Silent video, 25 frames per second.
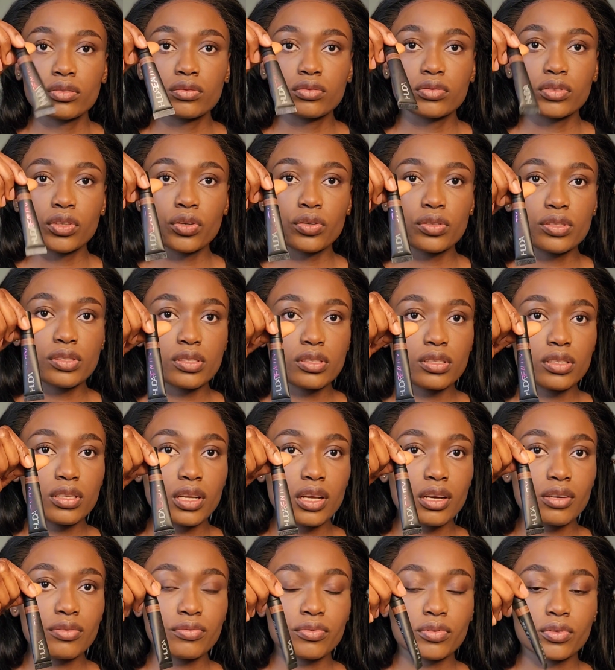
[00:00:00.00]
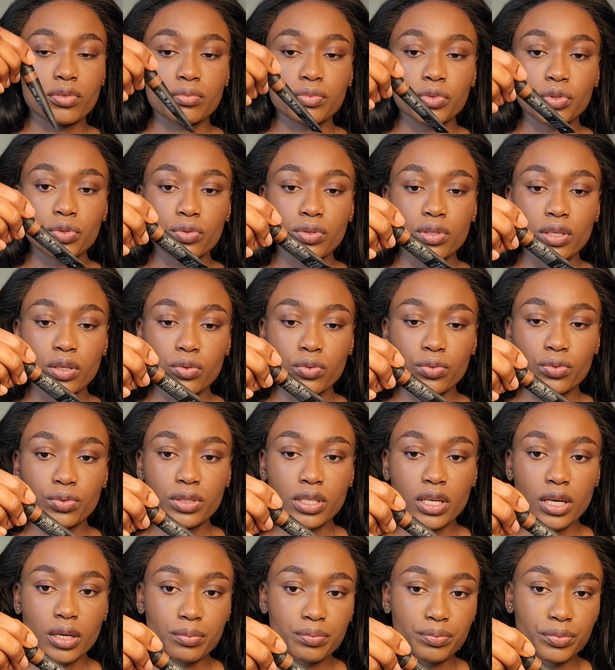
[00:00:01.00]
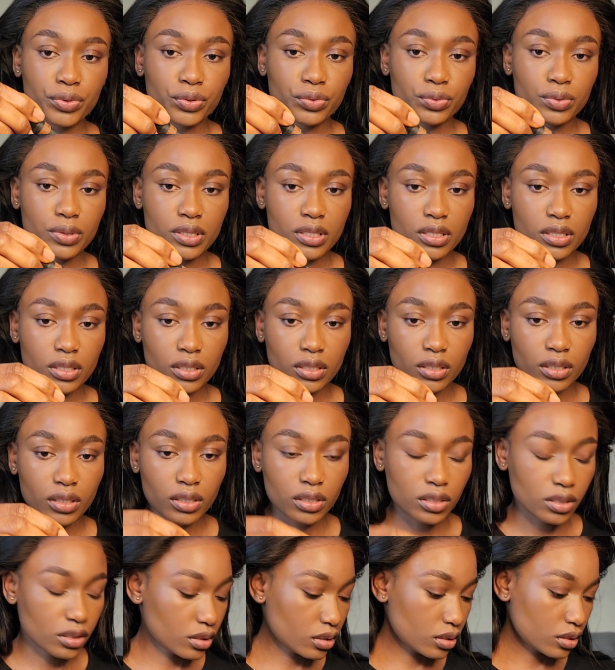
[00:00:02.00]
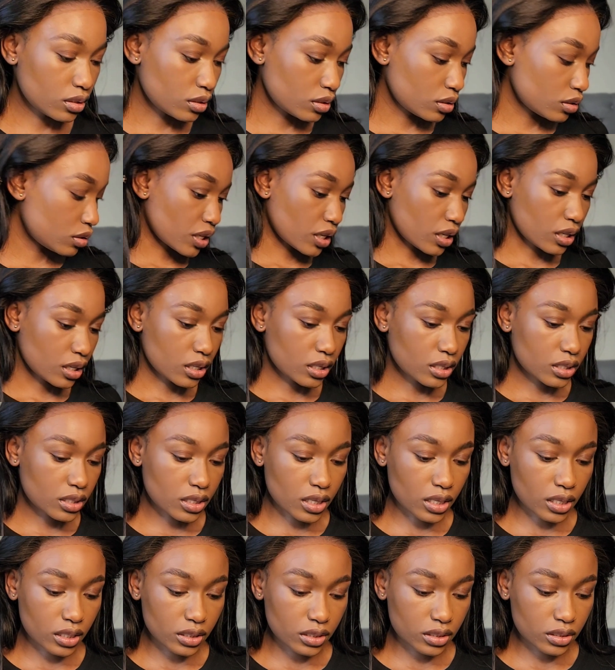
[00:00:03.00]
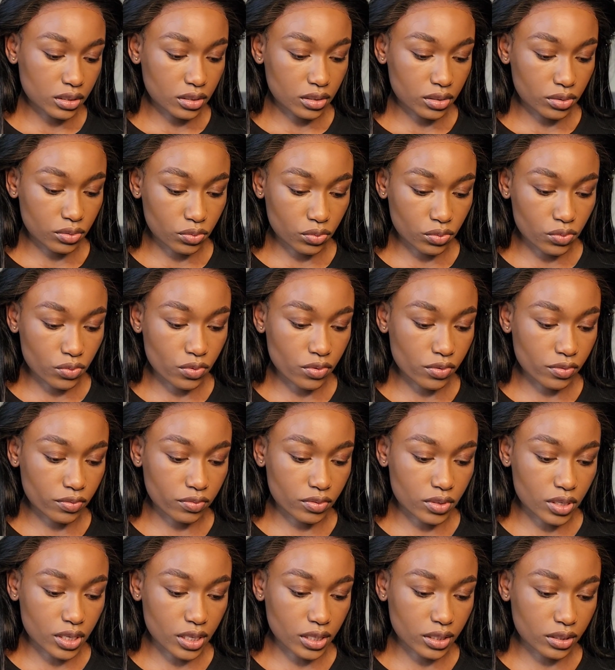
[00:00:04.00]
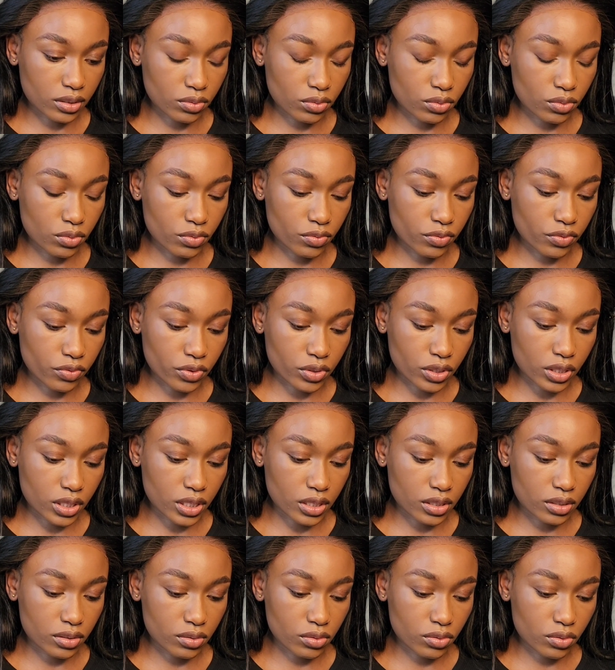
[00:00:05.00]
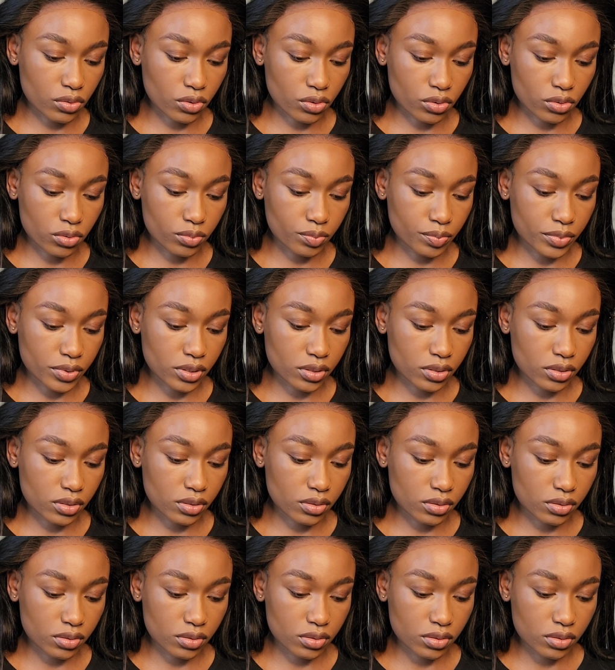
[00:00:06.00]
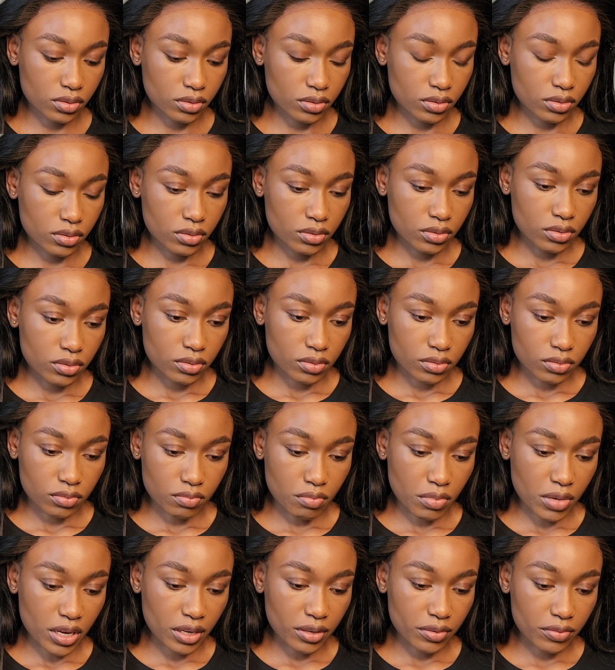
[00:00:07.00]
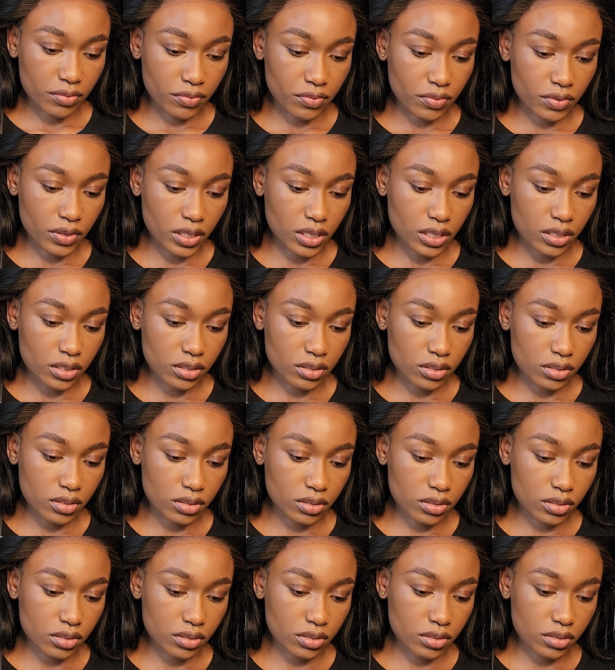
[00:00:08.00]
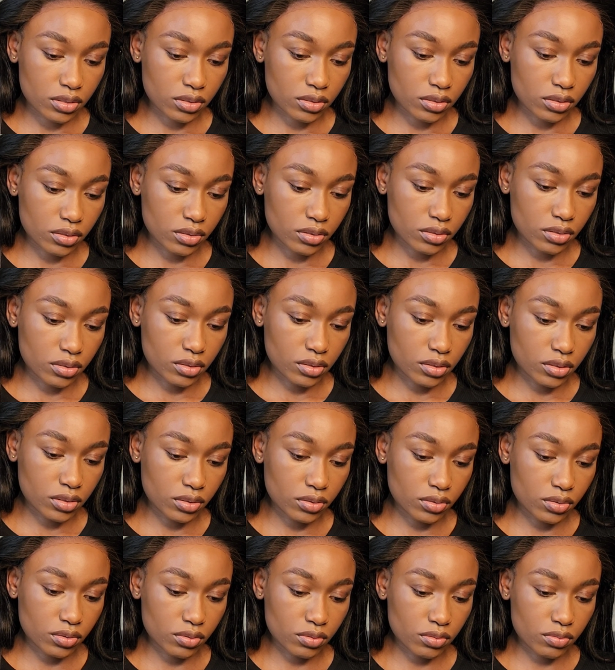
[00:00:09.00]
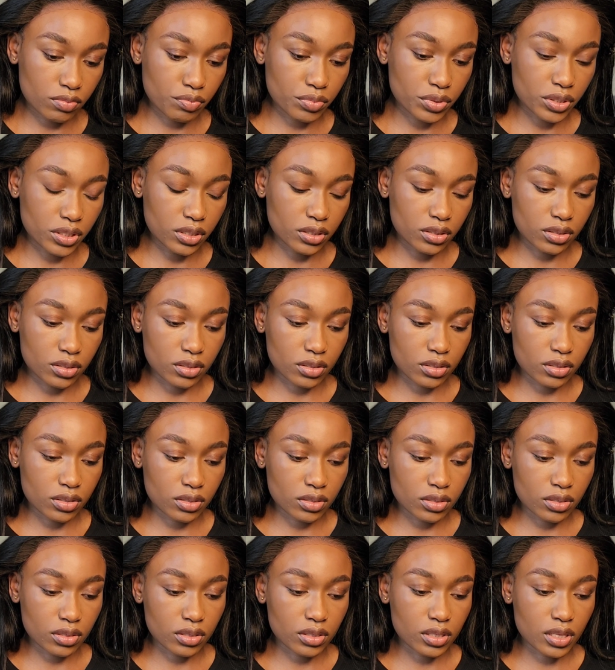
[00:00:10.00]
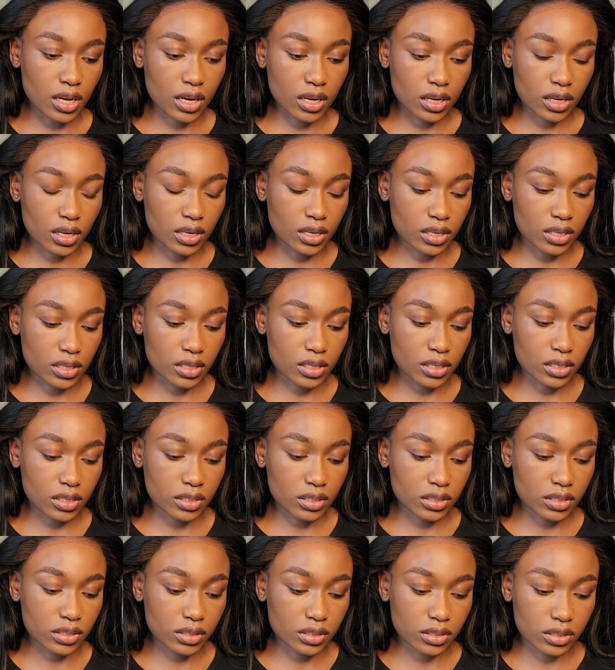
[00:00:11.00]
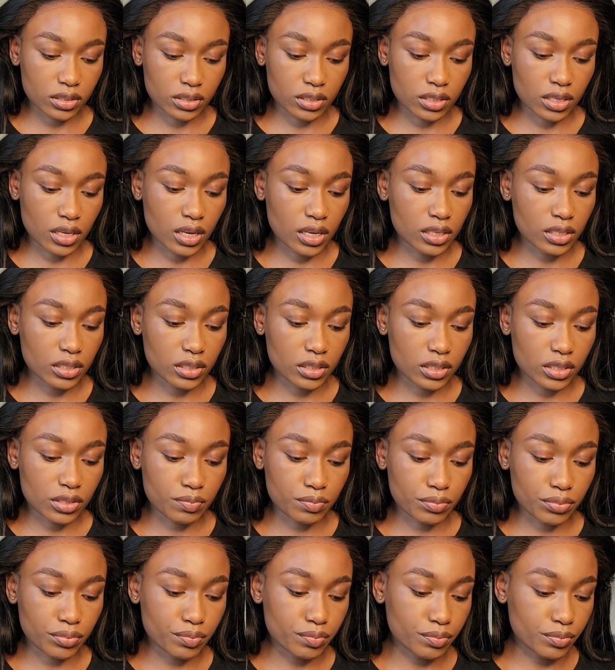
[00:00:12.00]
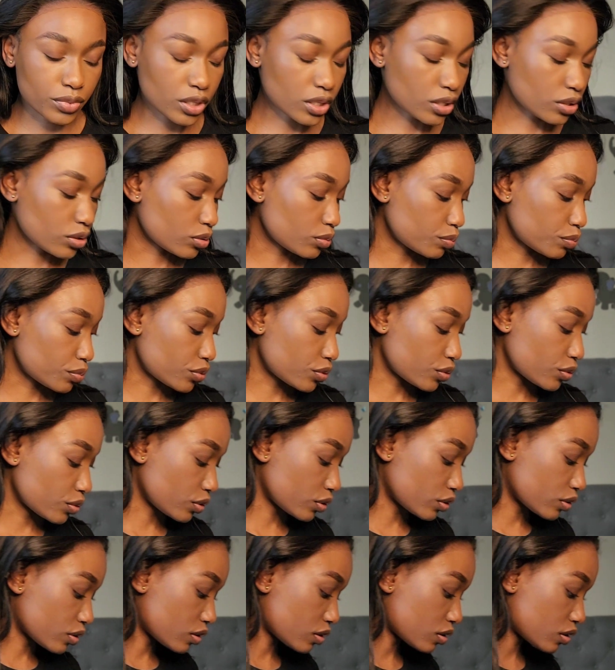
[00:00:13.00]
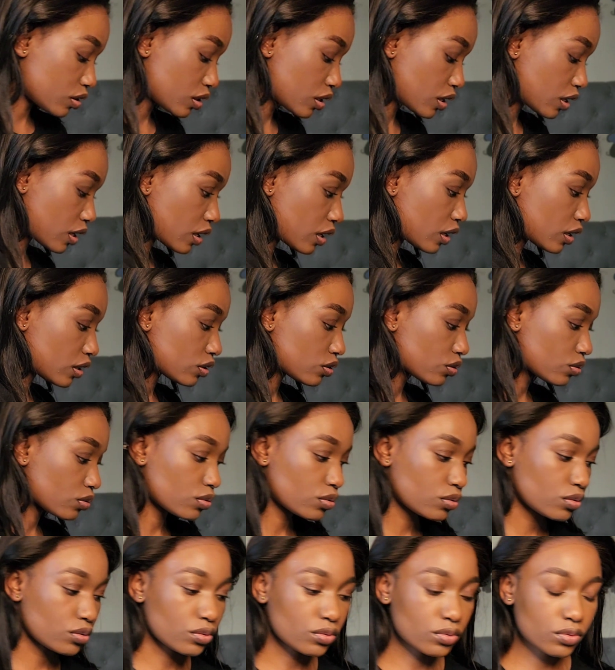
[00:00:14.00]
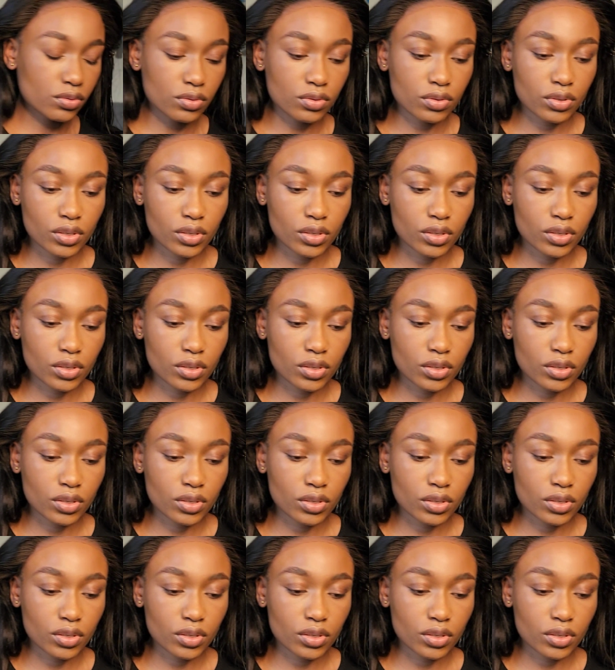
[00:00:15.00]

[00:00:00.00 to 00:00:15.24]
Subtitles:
concealer from Huda Beauty. I can add a little of that to further sculpt my face, just a little bit. It's darker than the LA Girl Pro concealer I just used,